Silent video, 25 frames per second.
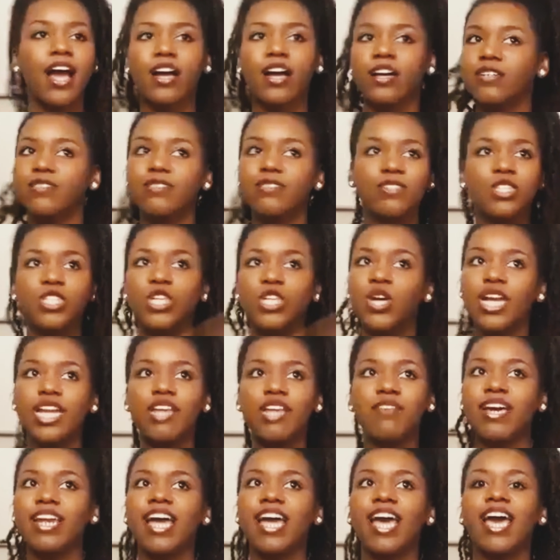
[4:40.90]
you ain't
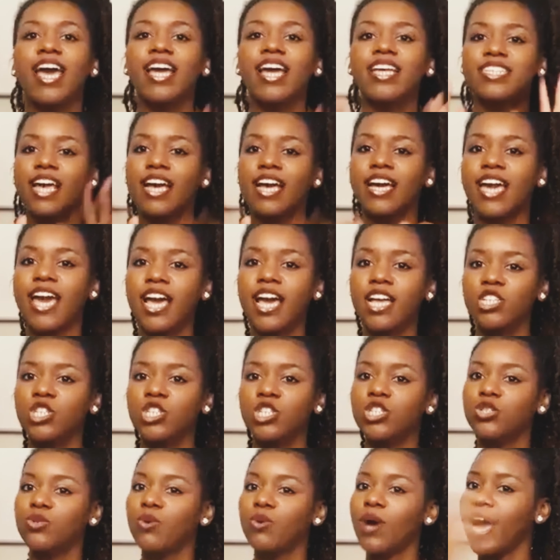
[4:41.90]
even got to ask. I got
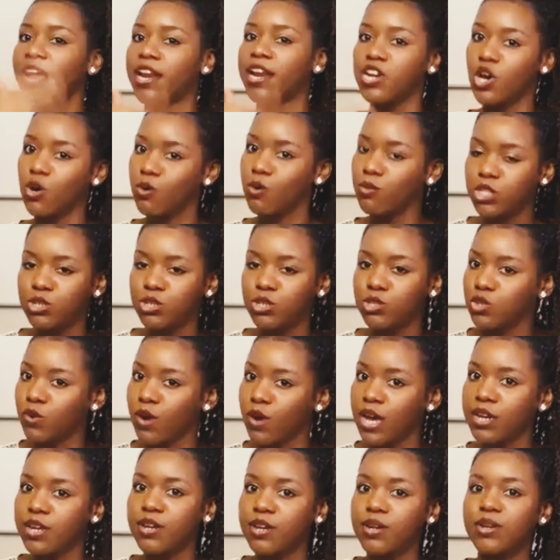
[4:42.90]
you. I know what you're
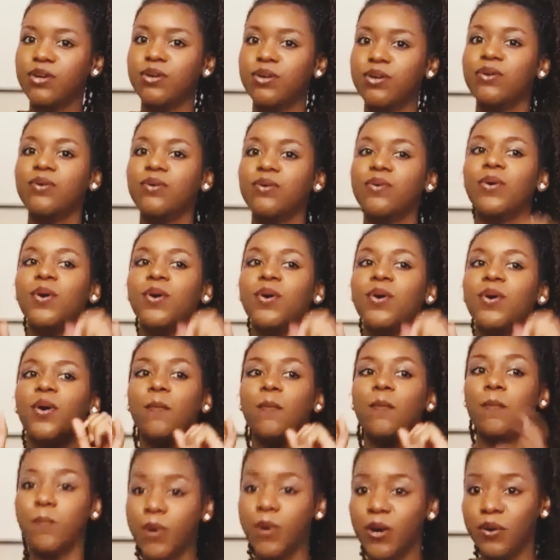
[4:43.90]
trying to do.
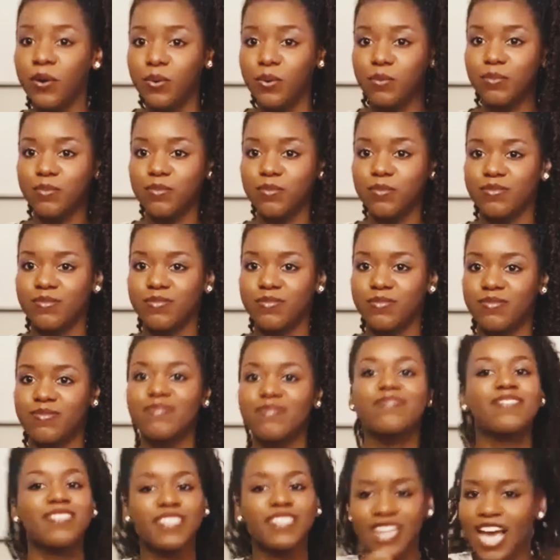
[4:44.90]
Boom.
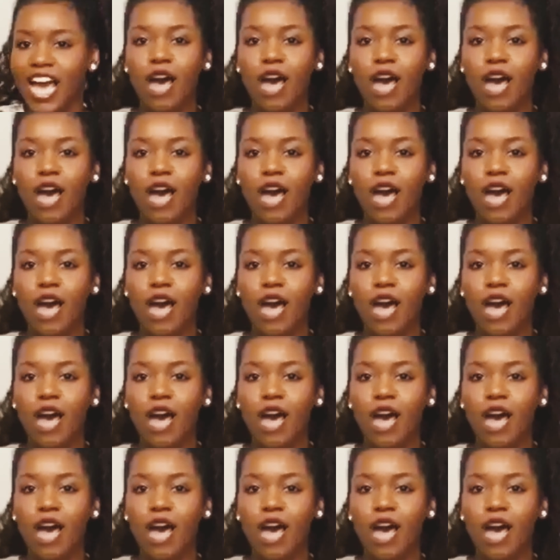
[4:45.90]
Yeah. I'm